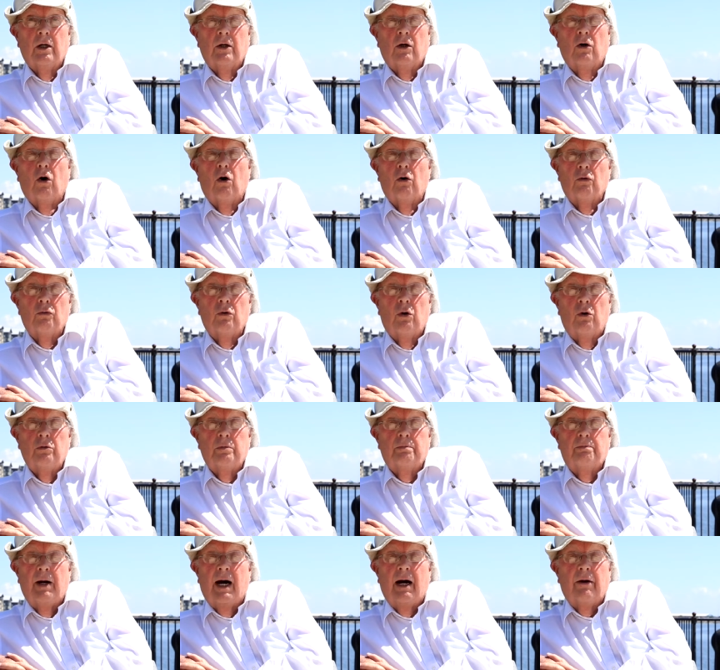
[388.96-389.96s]
Court
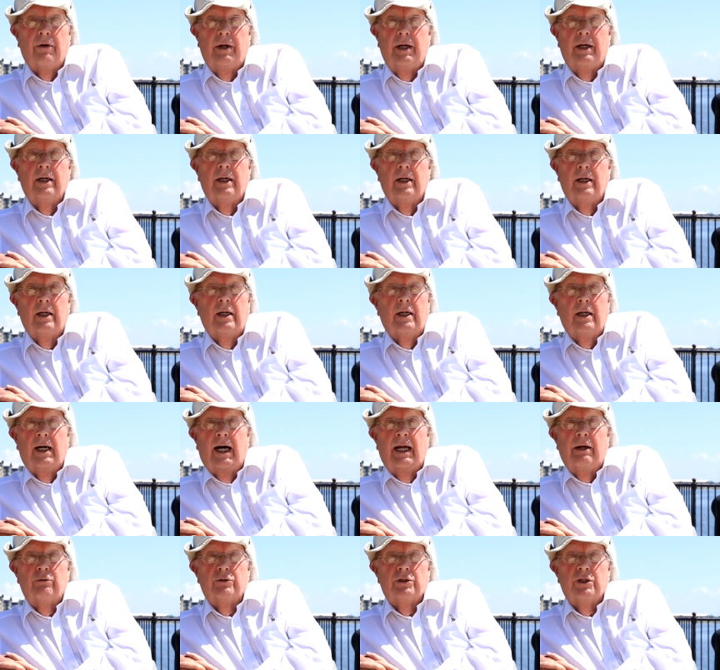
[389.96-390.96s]
Road, Barry.
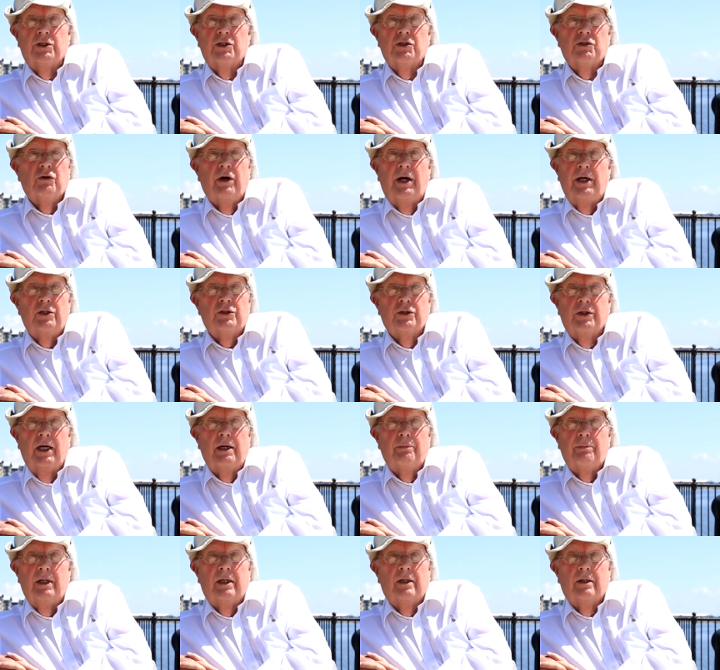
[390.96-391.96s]
And it was a strange
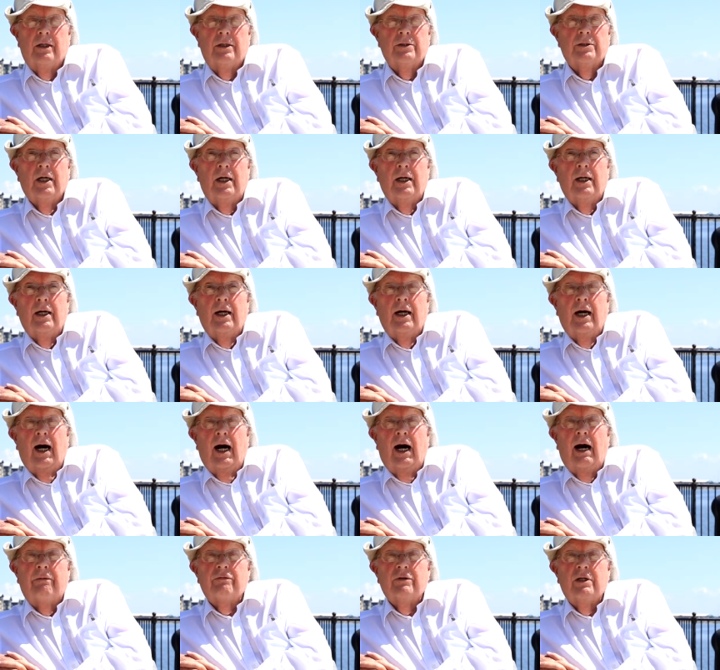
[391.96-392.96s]
thing because
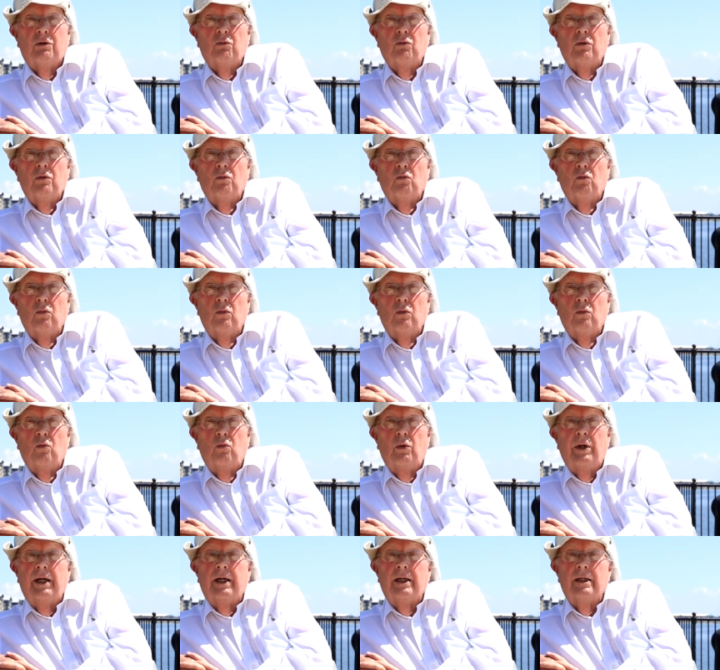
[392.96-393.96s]
after
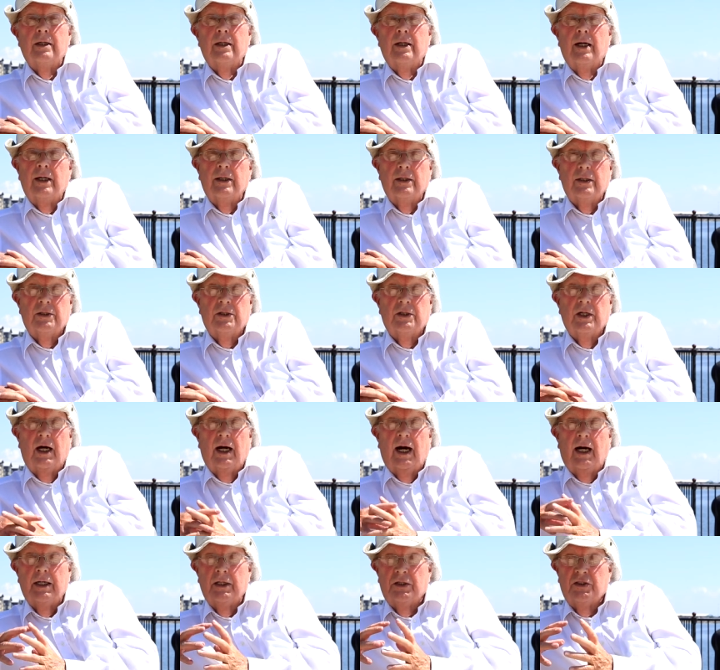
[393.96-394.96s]
we had, uh,
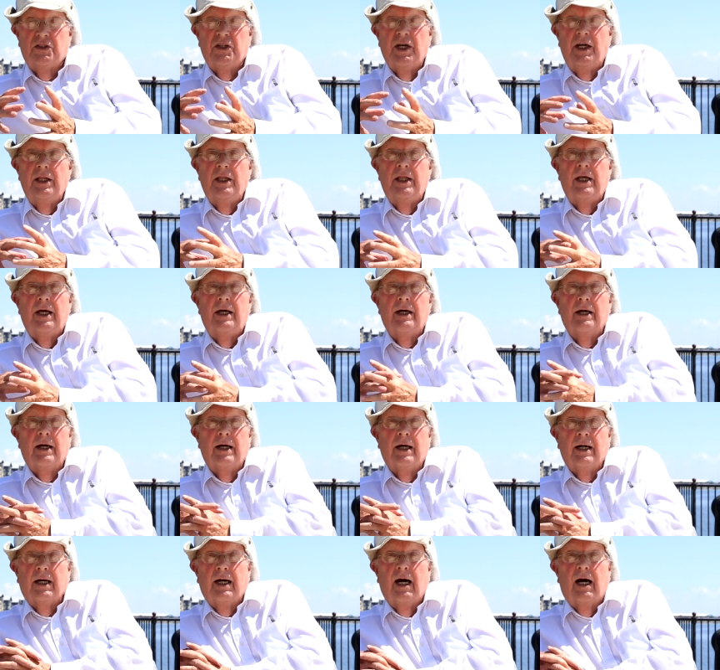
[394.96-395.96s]
I had seen the
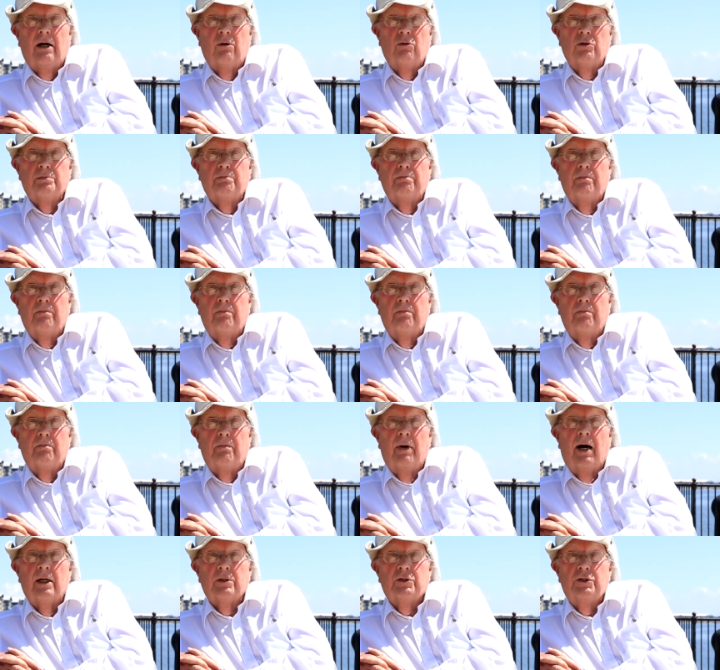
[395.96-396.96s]
cows
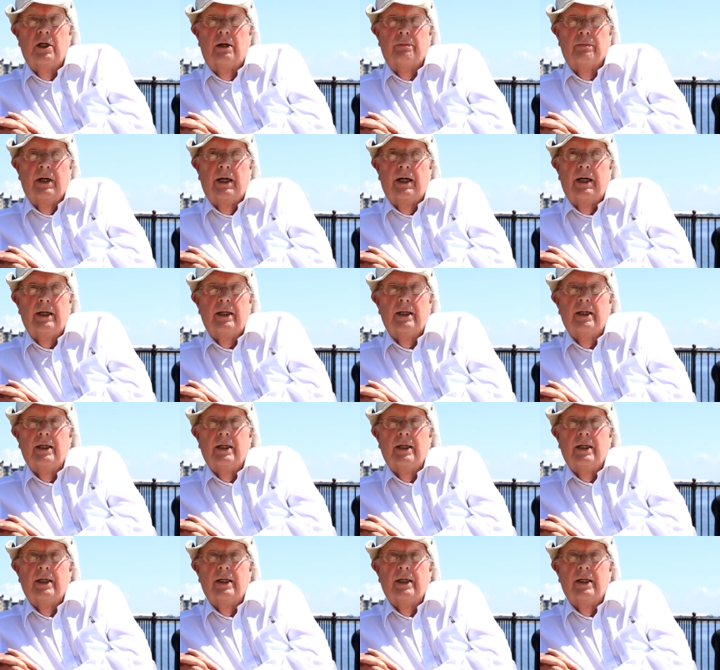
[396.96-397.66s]
marching up there,